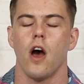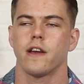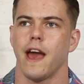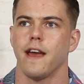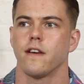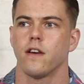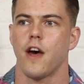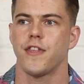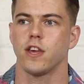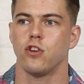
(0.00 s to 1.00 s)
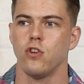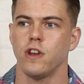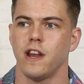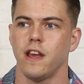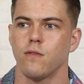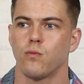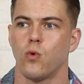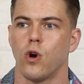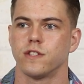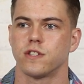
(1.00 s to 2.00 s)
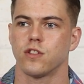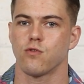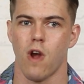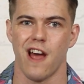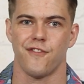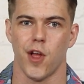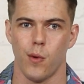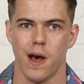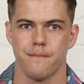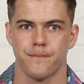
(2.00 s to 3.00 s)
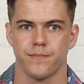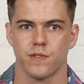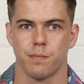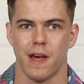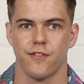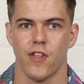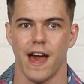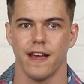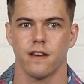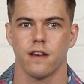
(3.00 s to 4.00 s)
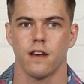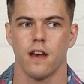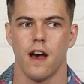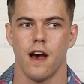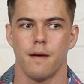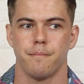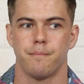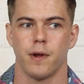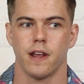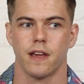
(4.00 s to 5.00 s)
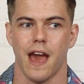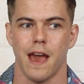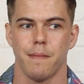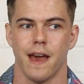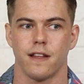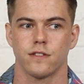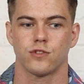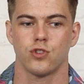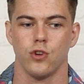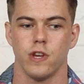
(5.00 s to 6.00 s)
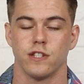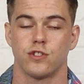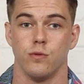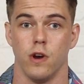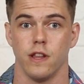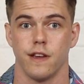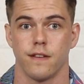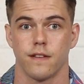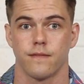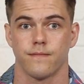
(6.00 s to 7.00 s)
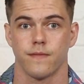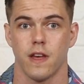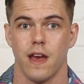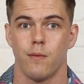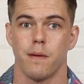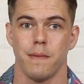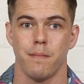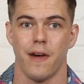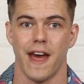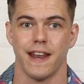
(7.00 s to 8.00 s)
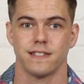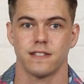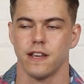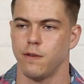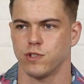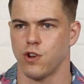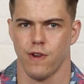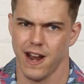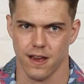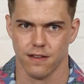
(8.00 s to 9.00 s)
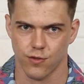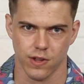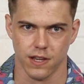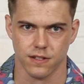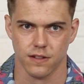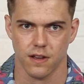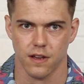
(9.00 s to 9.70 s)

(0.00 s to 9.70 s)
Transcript: Okay. I think Unity was the right follow-up to Black Flag. But it came out 2 years too early. And what I mean by that is it was not ready to release.